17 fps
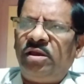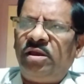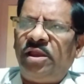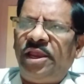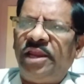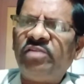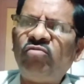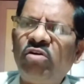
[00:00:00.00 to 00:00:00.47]

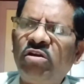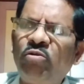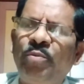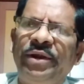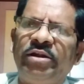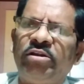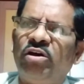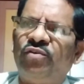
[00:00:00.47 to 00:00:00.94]

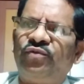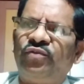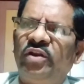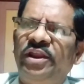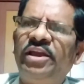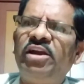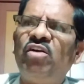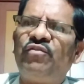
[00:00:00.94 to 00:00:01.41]
involvement of
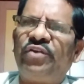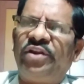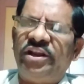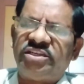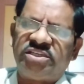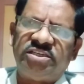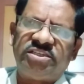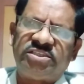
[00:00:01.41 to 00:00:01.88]
League of
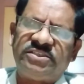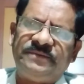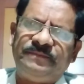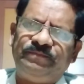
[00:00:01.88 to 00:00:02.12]
Nations.